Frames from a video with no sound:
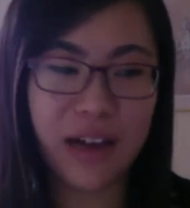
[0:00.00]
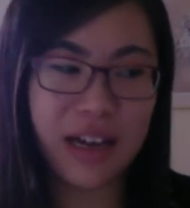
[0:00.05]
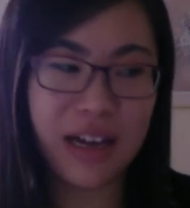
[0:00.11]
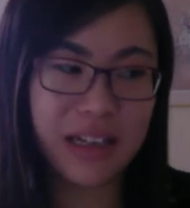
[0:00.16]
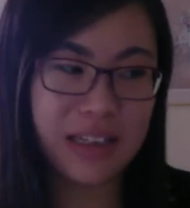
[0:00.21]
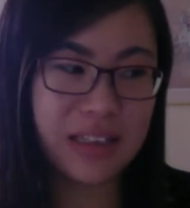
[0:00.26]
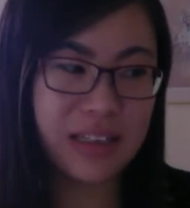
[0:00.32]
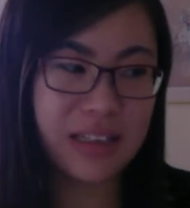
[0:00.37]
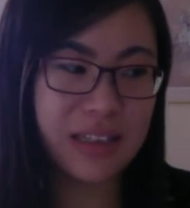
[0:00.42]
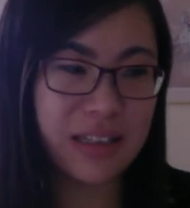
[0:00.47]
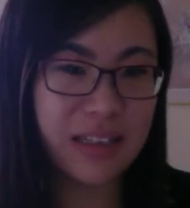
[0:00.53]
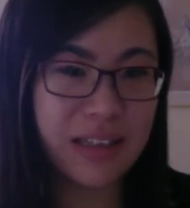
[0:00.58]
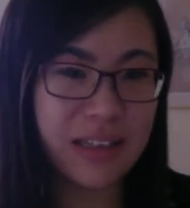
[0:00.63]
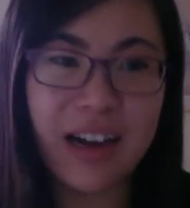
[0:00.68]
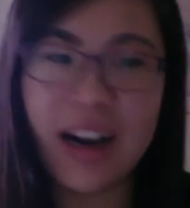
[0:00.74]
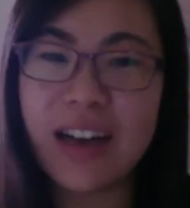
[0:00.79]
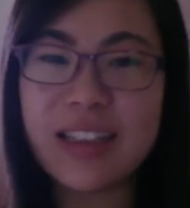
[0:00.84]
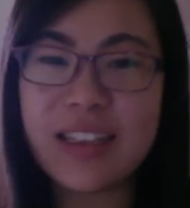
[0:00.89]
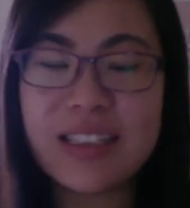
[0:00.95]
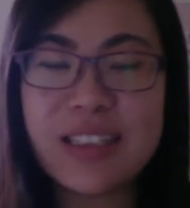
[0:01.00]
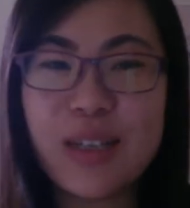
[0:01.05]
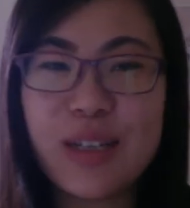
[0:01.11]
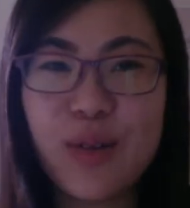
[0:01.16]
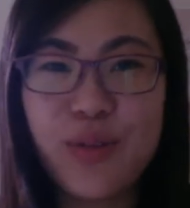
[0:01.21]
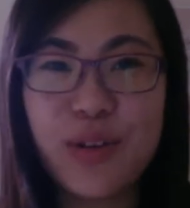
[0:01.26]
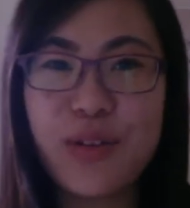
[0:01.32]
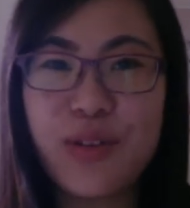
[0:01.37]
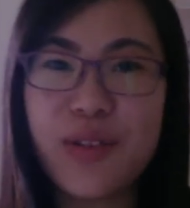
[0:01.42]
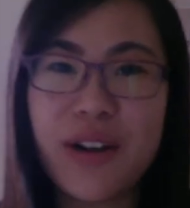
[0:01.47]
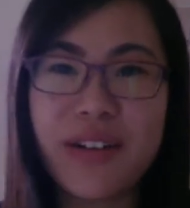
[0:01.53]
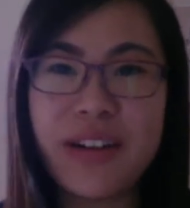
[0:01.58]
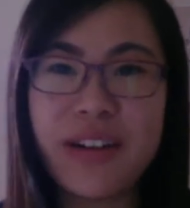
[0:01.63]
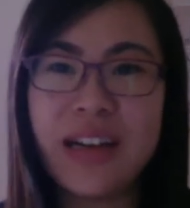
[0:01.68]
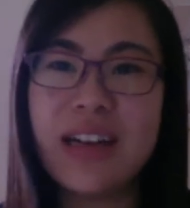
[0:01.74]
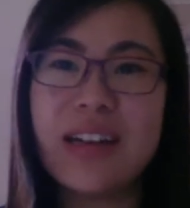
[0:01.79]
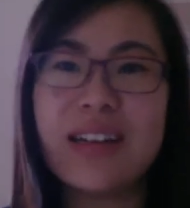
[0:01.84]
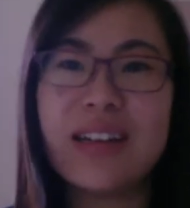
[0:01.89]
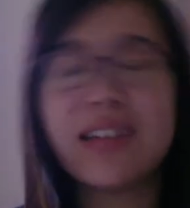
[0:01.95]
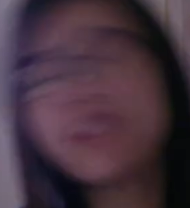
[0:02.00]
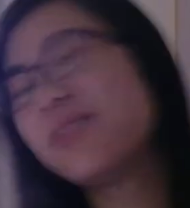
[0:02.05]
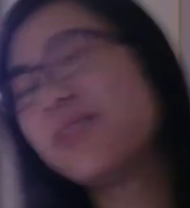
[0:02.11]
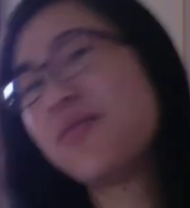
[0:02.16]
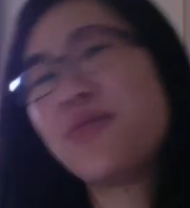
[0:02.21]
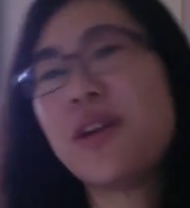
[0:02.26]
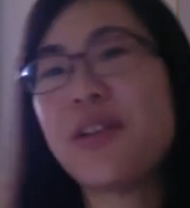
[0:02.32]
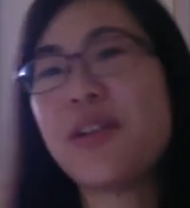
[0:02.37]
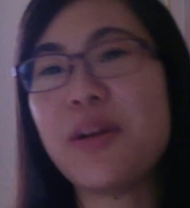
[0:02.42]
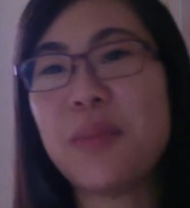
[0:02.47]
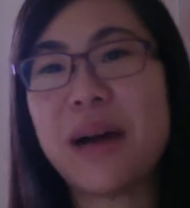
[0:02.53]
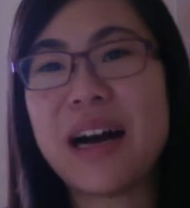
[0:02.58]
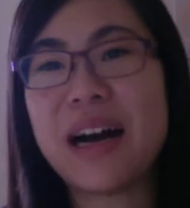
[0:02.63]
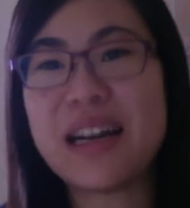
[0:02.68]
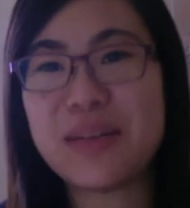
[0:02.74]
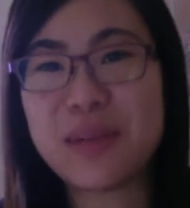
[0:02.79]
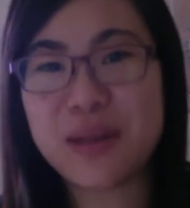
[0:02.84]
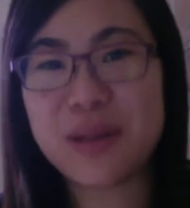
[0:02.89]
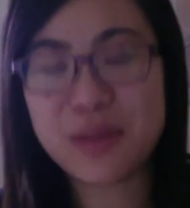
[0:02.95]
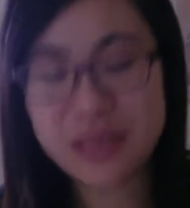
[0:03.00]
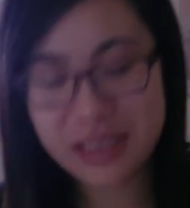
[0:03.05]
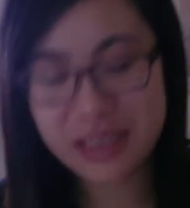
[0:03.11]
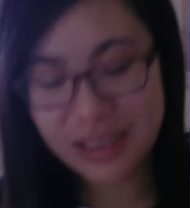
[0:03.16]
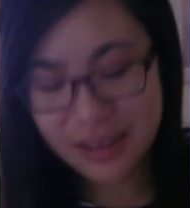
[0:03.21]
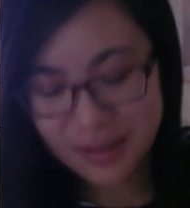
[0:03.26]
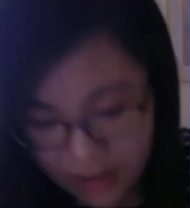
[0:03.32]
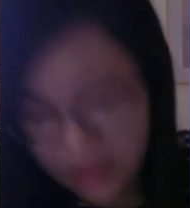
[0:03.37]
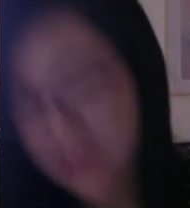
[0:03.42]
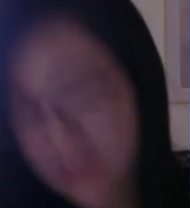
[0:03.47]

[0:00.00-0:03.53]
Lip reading: and I still feel very, very bad about it.